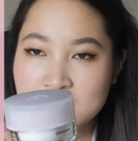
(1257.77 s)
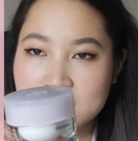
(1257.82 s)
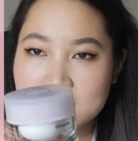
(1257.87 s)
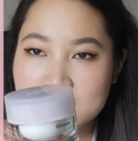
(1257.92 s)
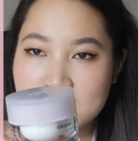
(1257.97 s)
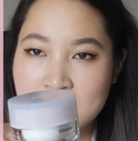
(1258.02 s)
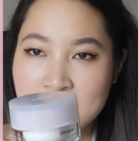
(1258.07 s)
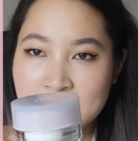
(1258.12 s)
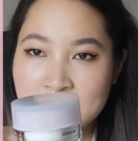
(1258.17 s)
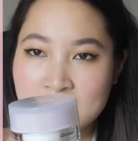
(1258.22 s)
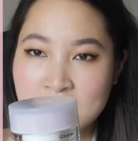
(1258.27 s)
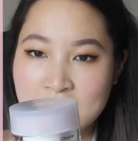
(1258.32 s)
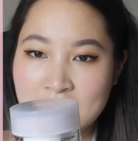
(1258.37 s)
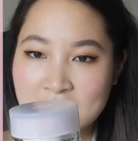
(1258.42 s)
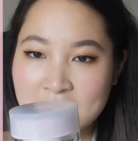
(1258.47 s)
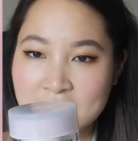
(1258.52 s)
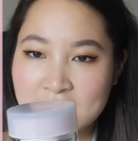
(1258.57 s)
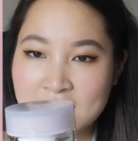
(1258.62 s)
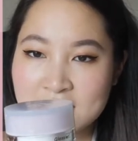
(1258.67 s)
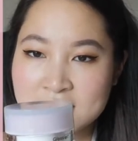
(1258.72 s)
container
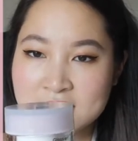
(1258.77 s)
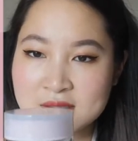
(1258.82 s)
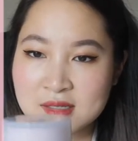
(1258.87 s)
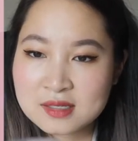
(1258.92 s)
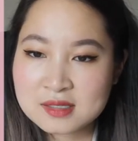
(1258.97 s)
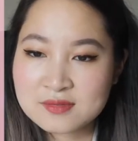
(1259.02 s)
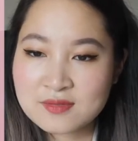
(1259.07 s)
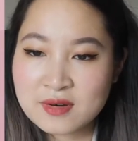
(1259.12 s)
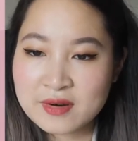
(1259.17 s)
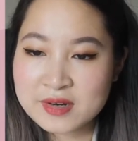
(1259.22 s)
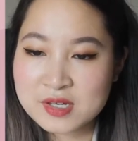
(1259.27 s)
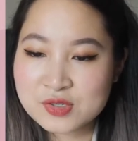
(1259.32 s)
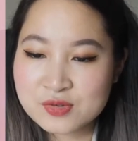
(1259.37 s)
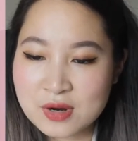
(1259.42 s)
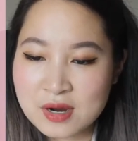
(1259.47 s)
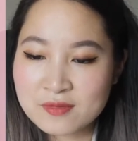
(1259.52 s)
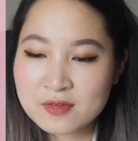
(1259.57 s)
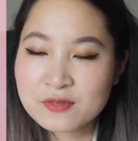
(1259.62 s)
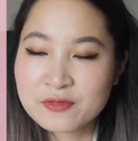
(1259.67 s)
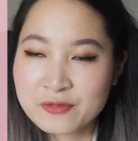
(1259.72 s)
like this. It's very
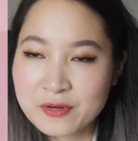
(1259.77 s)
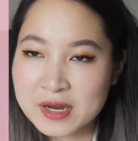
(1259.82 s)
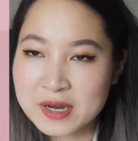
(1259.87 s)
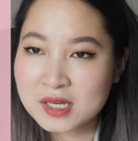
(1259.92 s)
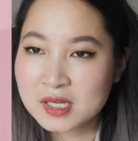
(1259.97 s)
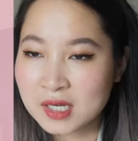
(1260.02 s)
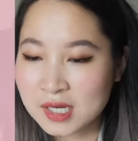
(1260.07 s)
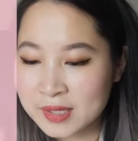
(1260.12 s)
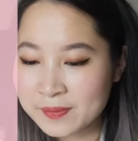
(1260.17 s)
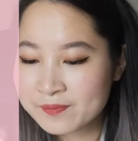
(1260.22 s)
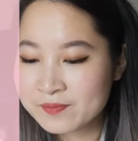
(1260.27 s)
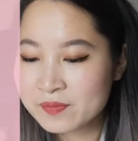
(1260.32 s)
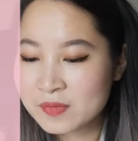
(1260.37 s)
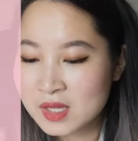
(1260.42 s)
travel friendly.